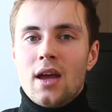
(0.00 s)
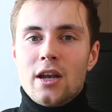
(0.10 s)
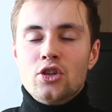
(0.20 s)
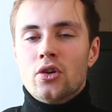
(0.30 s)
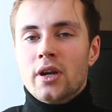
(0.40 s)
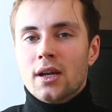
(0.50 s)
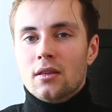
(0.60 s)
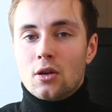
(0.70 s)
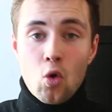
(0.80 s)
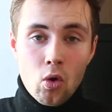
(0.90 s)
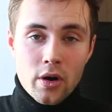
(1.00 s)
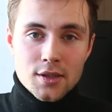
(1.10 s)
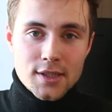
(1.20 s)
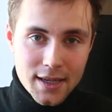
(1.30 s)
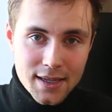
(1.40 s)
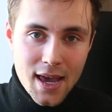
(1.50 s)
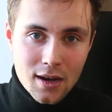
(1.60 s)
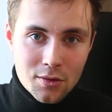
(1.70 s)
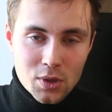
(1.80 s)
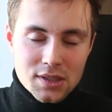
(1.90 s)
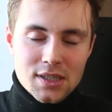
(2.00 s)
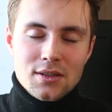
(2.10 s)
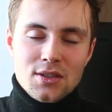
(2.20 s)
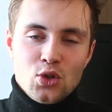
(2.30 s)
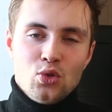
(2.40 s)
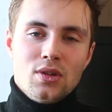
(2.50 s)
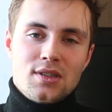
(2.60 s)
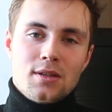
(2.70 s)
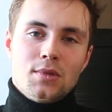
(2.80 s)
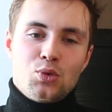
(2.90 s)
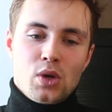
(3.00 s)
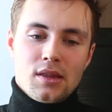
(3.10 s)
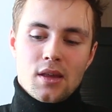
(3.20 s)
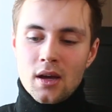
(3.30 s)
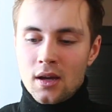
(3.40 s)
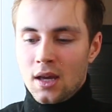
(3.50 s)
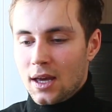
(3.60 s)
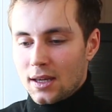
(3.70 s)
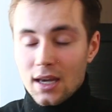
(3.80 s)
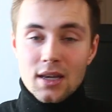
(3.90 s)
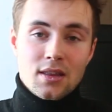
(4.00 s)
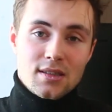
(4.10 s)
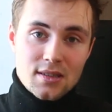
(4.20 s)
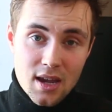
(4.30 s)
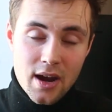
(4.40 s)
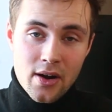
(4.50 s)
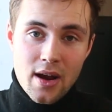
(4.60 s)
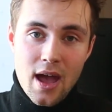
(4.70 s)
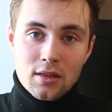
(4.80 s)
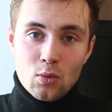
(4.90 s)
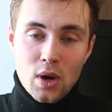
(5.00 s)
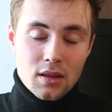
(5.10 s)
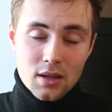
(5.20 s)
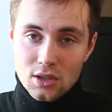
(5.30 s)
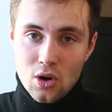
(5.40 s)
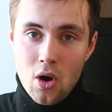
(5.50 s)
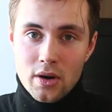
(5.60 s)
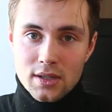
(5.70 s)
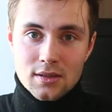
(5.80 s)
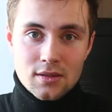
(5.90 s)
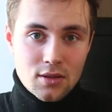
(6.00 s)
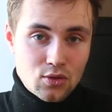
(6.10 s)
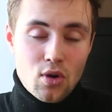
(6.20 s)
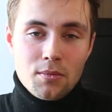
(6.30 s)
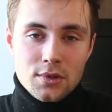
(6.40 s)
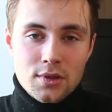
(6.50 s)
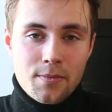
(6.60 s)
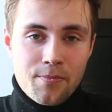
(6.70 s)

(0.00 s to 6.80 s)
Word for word: And during the chorus, again, we see this unison between the kick and the snare and the way the guitar is strummed.